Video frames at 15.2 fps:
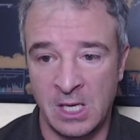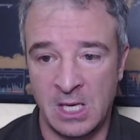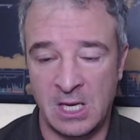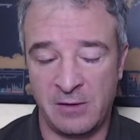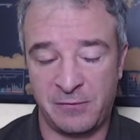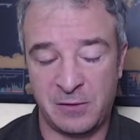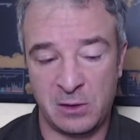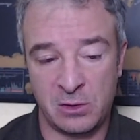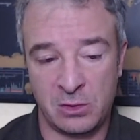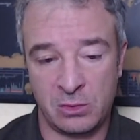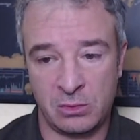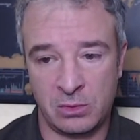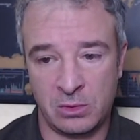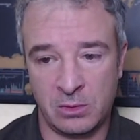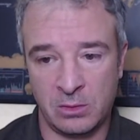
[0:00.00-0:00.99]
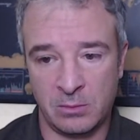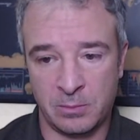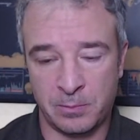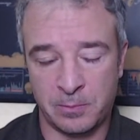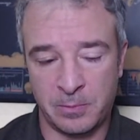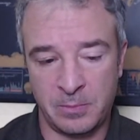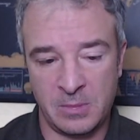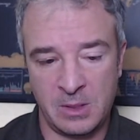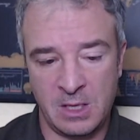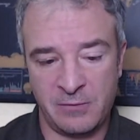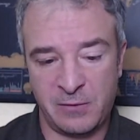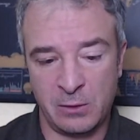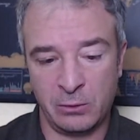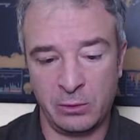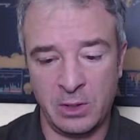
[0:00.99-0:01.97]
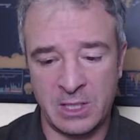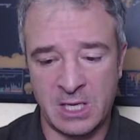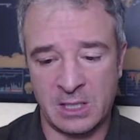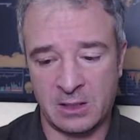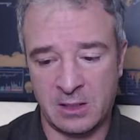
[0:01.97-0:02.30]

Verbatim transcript: If you, if you look at